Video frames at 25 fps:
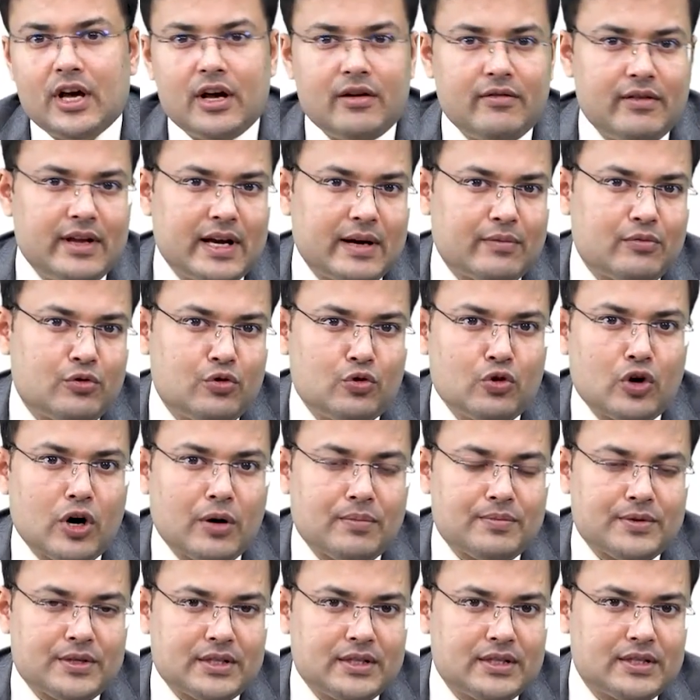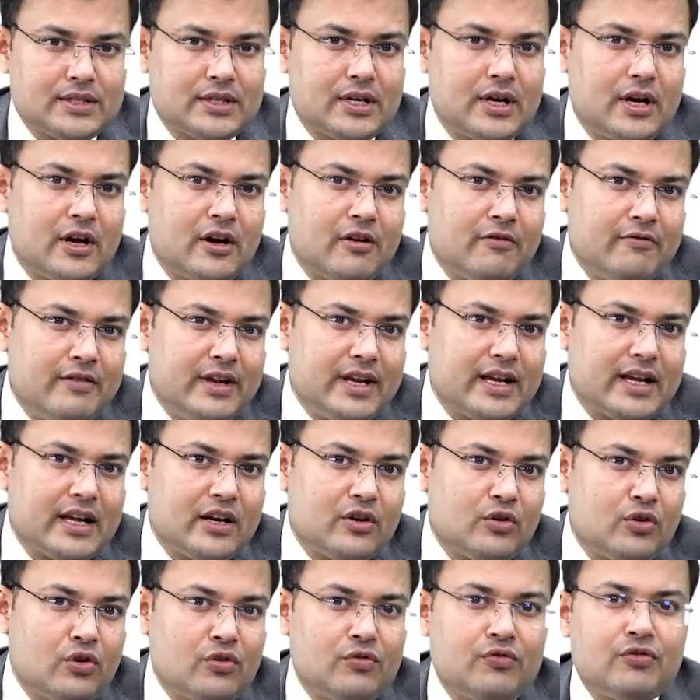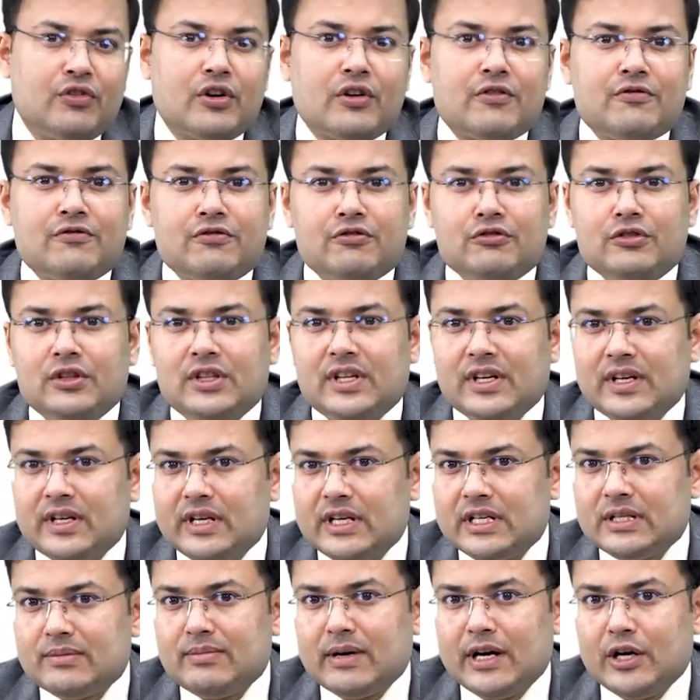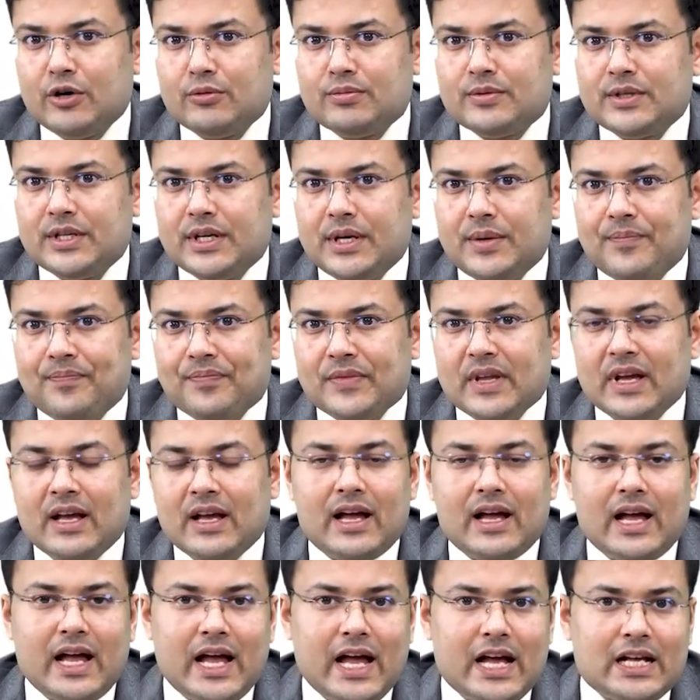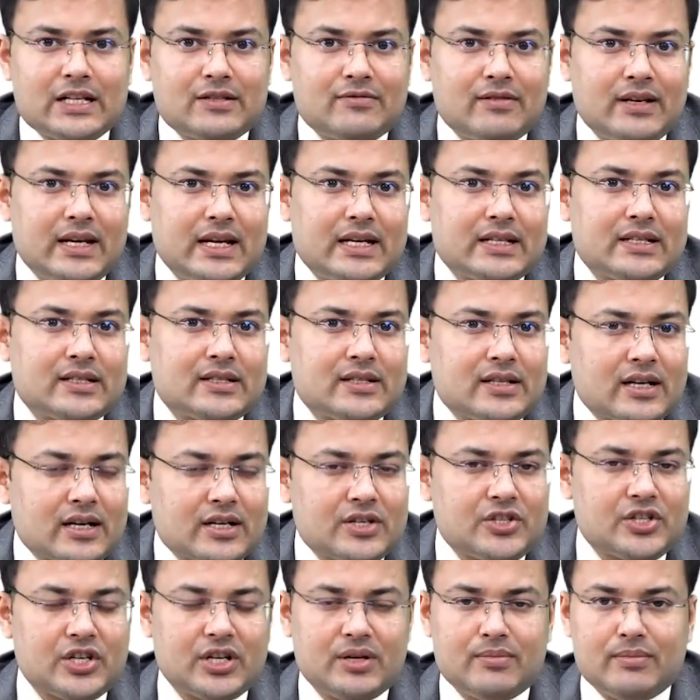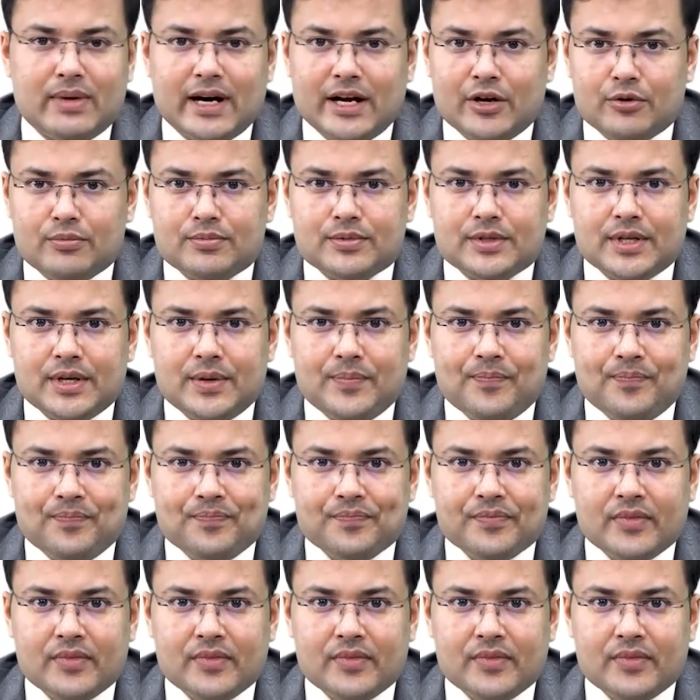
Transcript: We have two options. We can go for full thickness biopsy as well as suction biopsy.